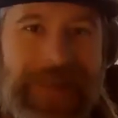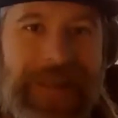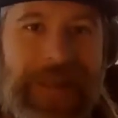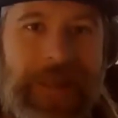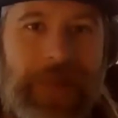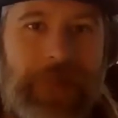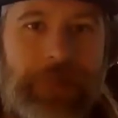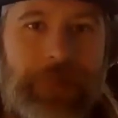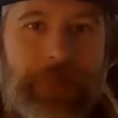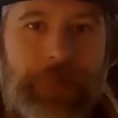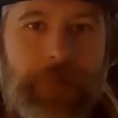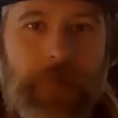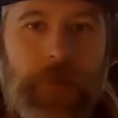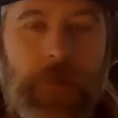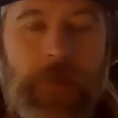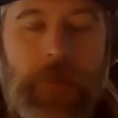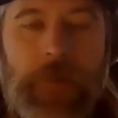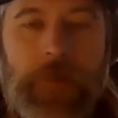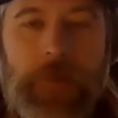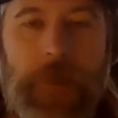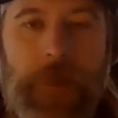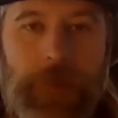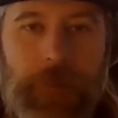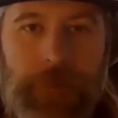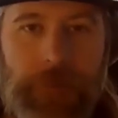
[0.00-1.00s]
of give
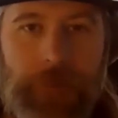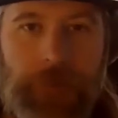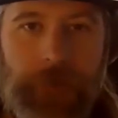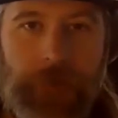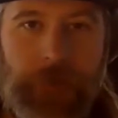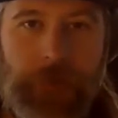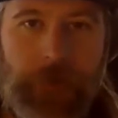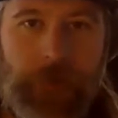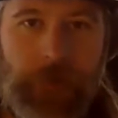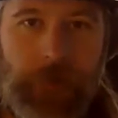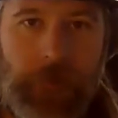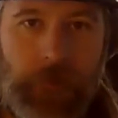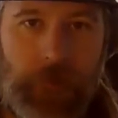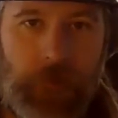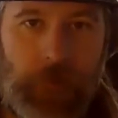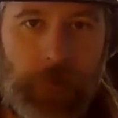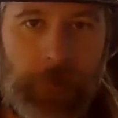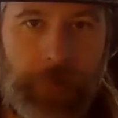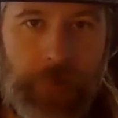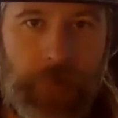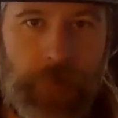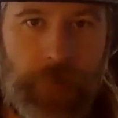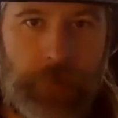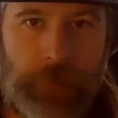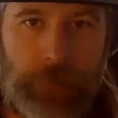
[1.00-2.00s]
that
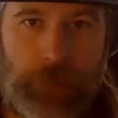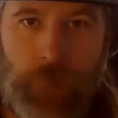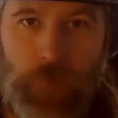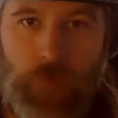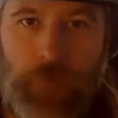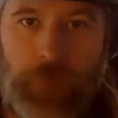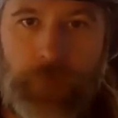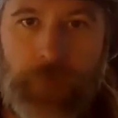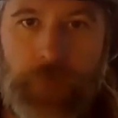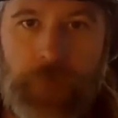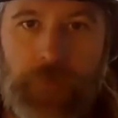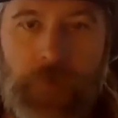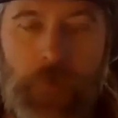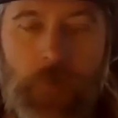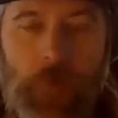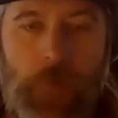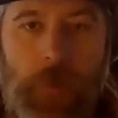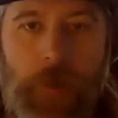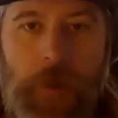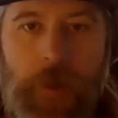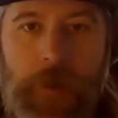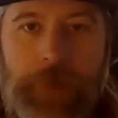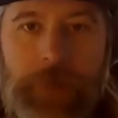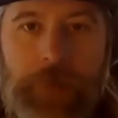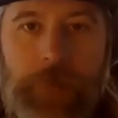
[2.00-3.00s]
little bit of movement that
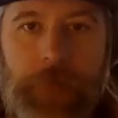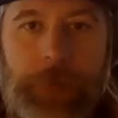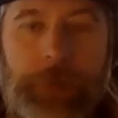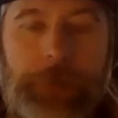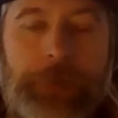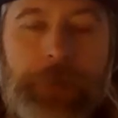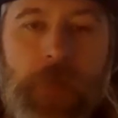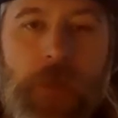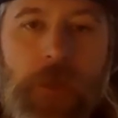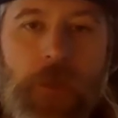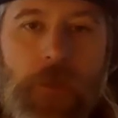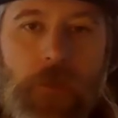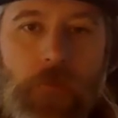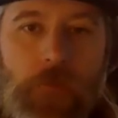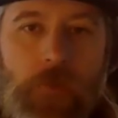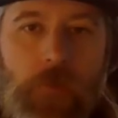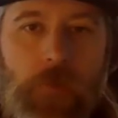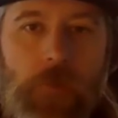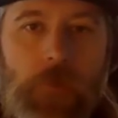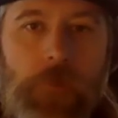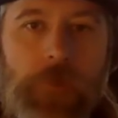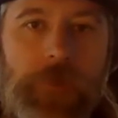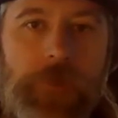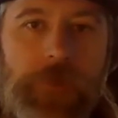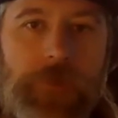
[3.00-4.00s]
we're after.
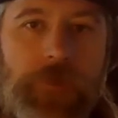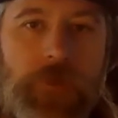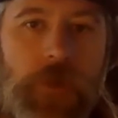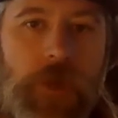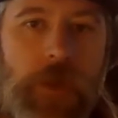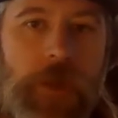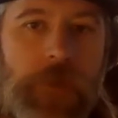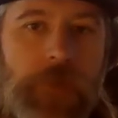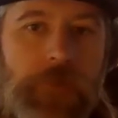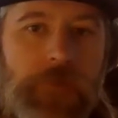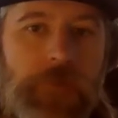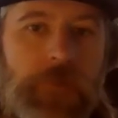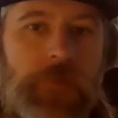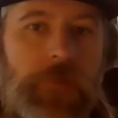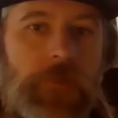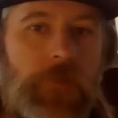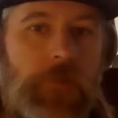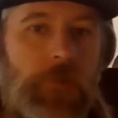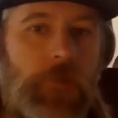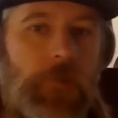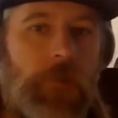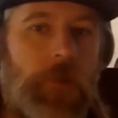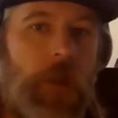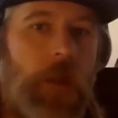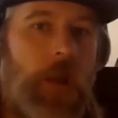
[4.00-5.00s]
What we're really trying to
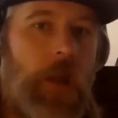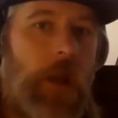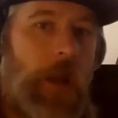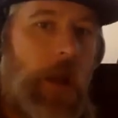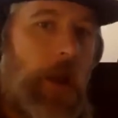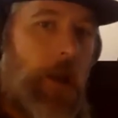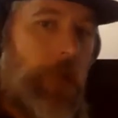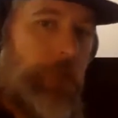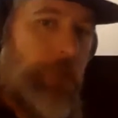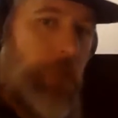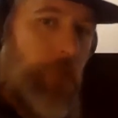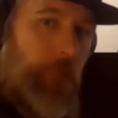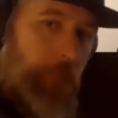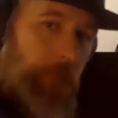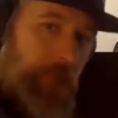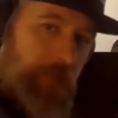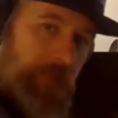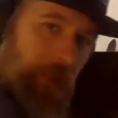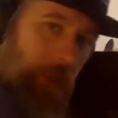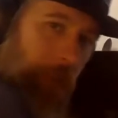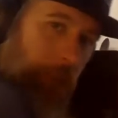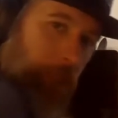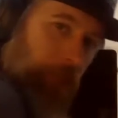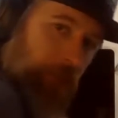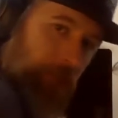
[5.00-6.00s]
do from
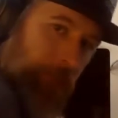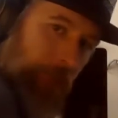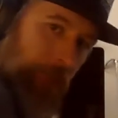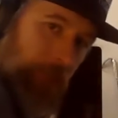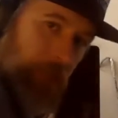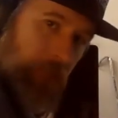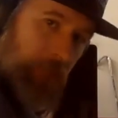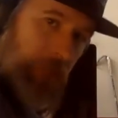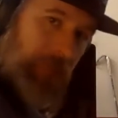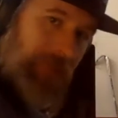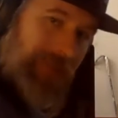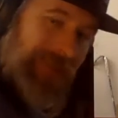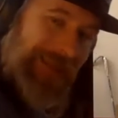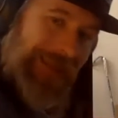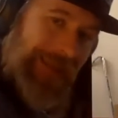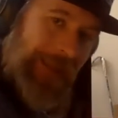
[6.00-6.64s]
a side perspective